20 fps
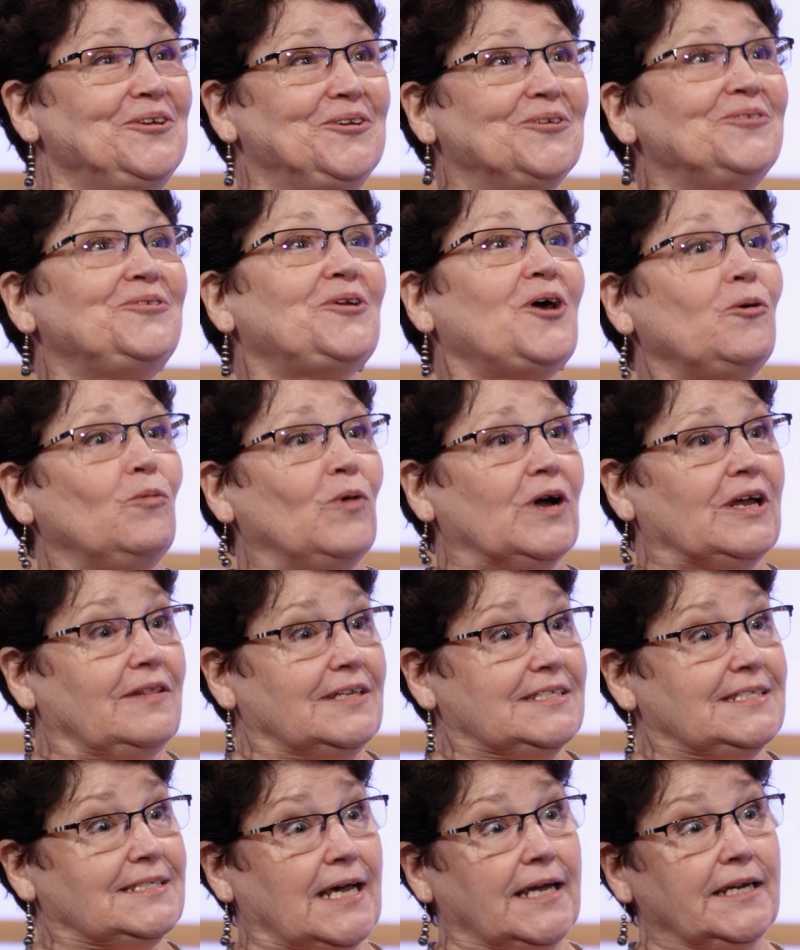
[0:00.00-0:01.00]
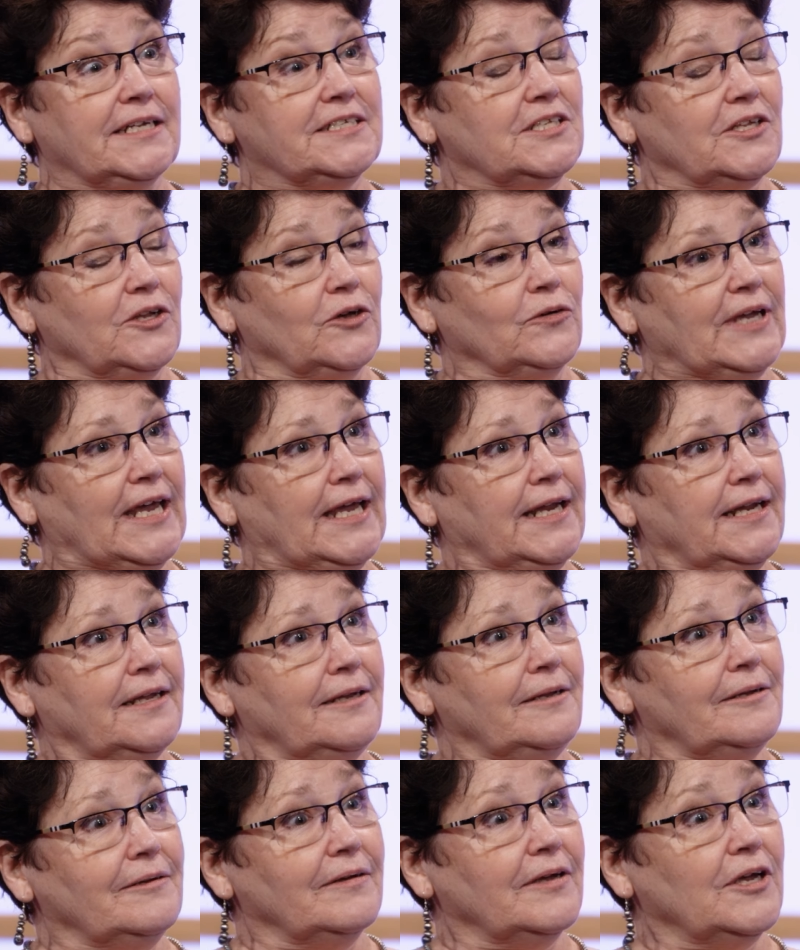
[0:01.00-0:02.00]
you know where the site is
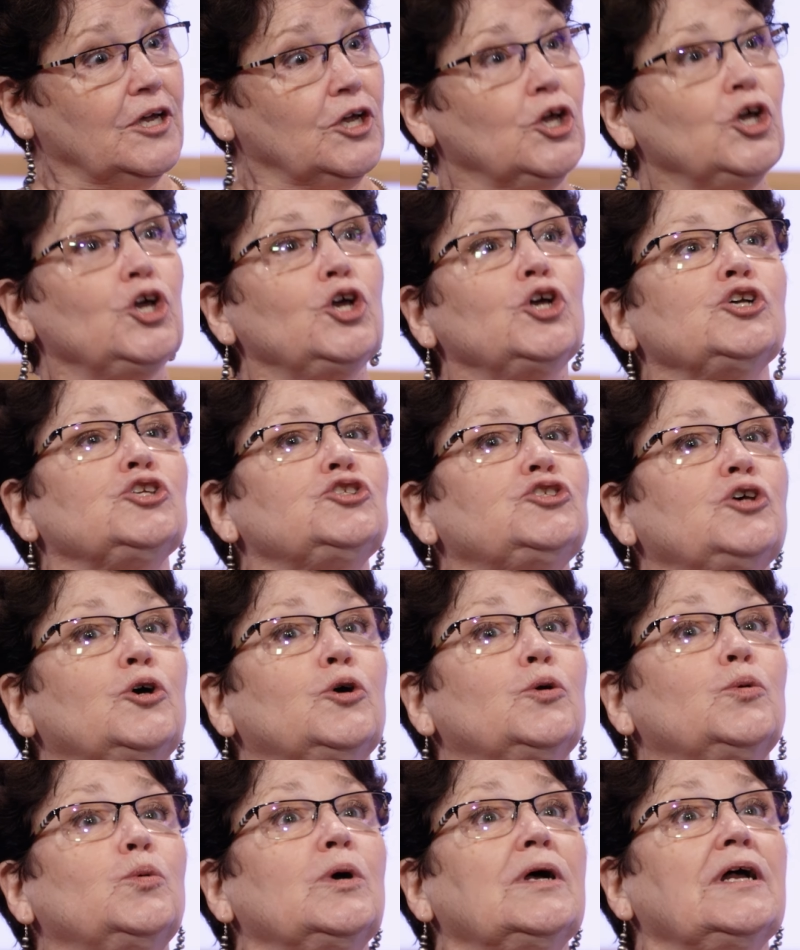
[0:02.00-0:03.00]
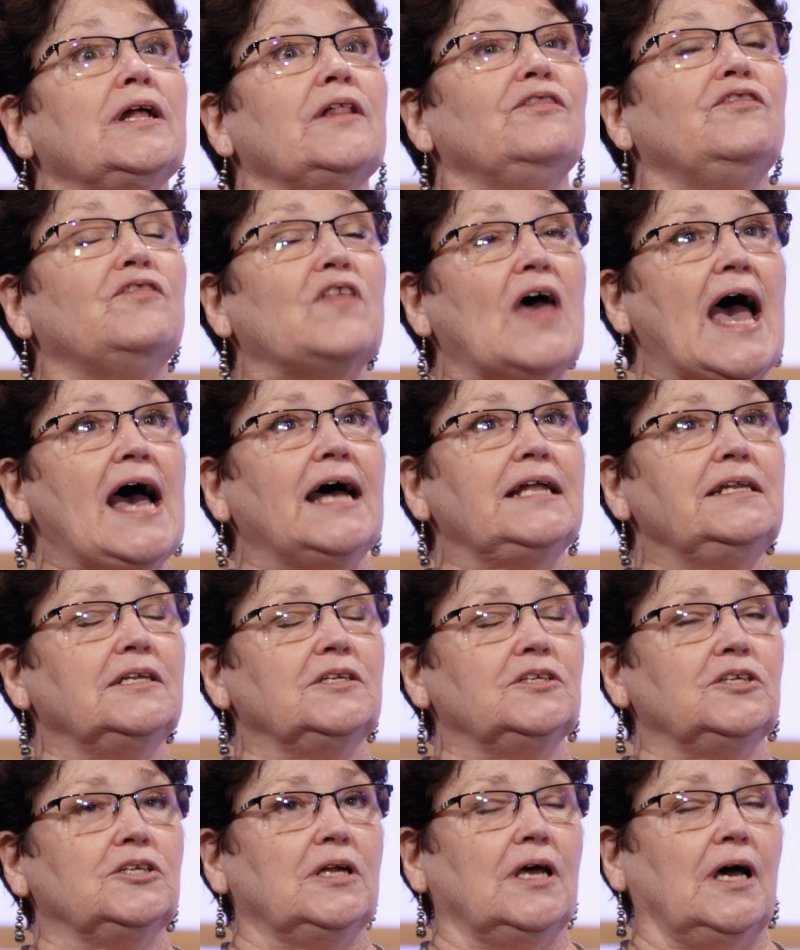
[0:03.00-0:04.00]
located. Okay. So that
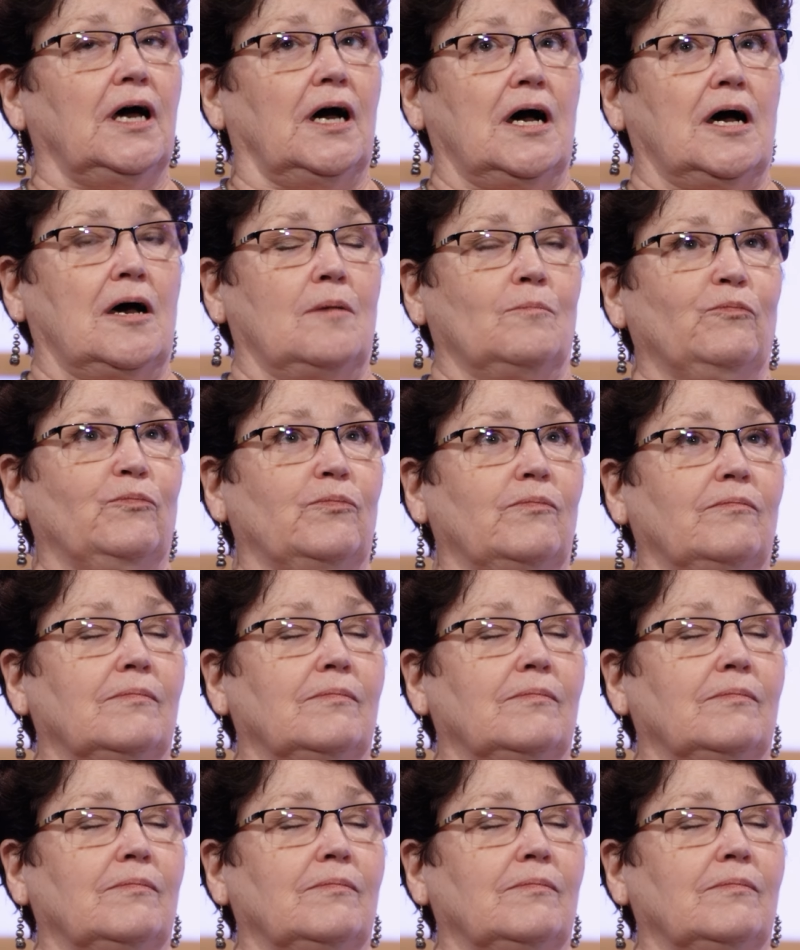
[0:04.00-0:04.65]
um,